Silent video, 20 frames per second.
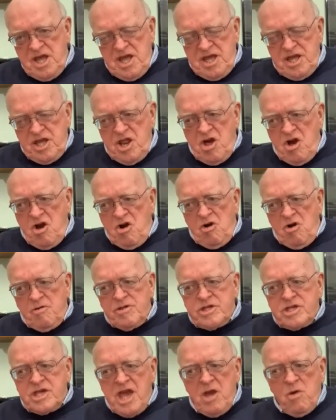You know,
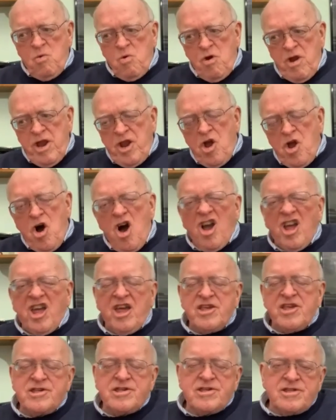say we're in
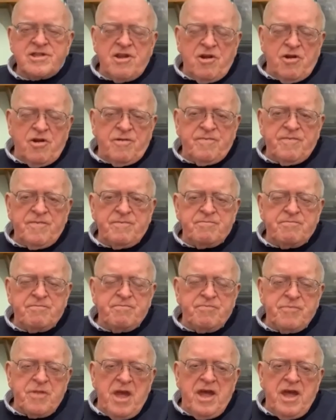August,
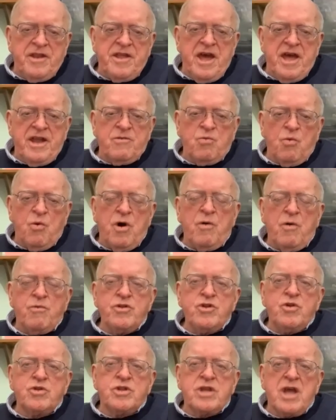and then what would
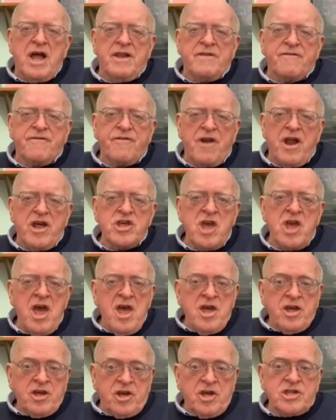you tell a freshman?
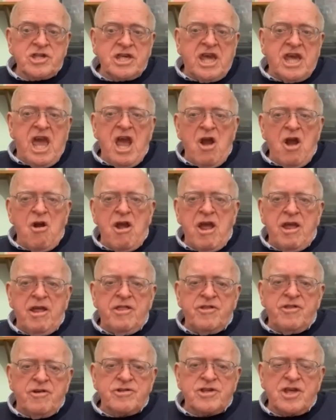Because Kerry,
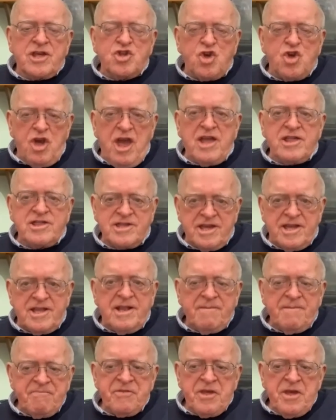there's a chance that
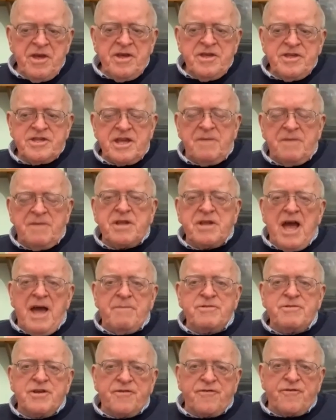
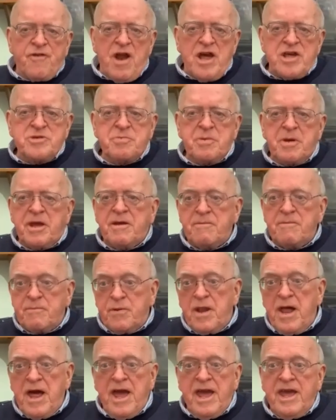sometimes a freshman can
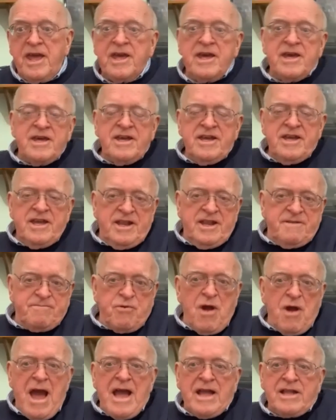play in
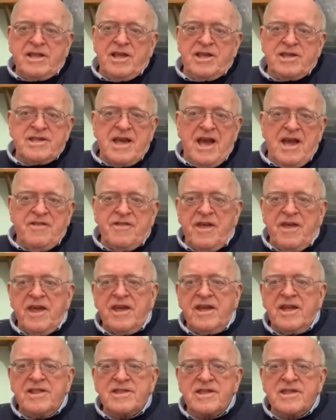practice, I think,
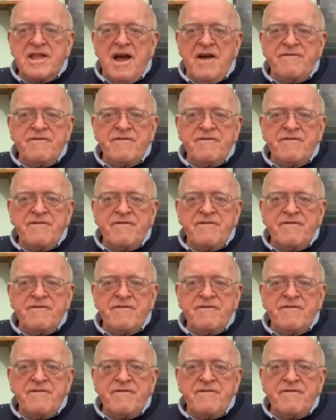and stuff.